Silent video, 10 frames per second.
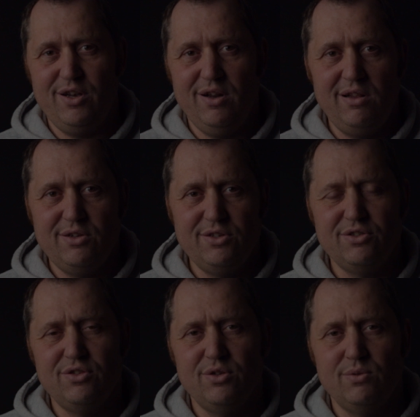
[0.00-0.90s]

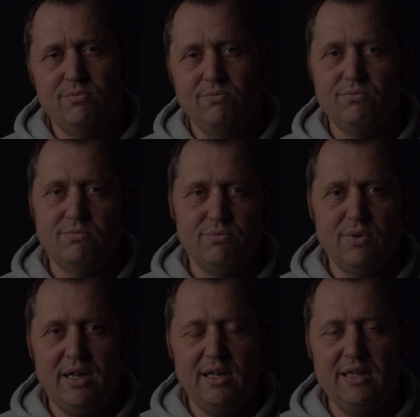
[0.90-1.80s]
dollars, so
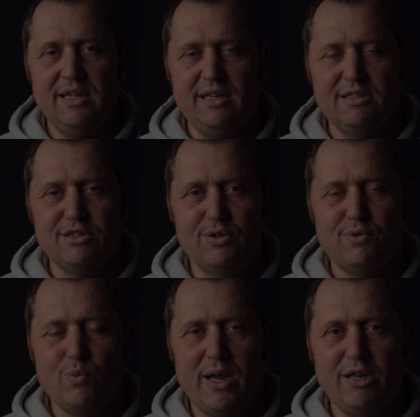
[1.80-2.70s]
it's a
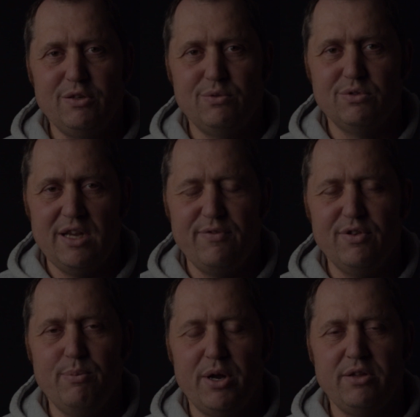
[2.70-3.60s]
good way to save
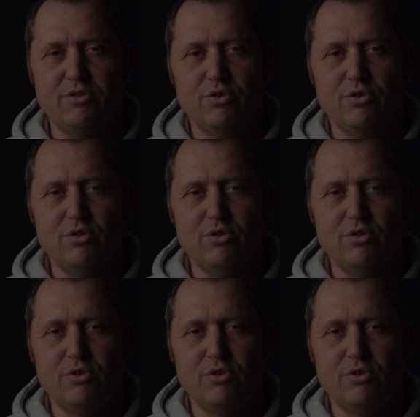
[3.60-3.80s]
some money.